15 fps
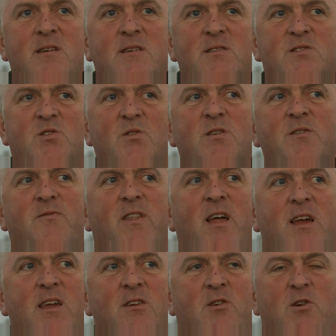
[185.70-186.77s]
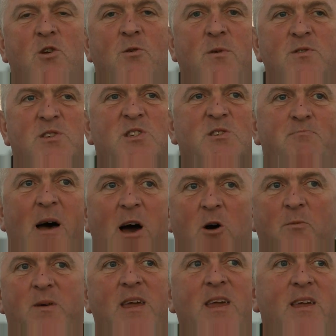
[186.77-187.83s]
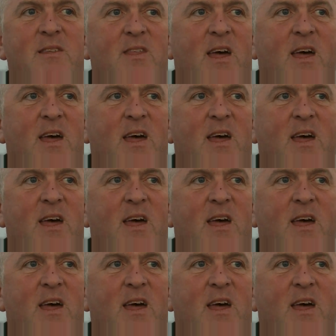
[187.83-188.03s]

Sort of like you could almost smell being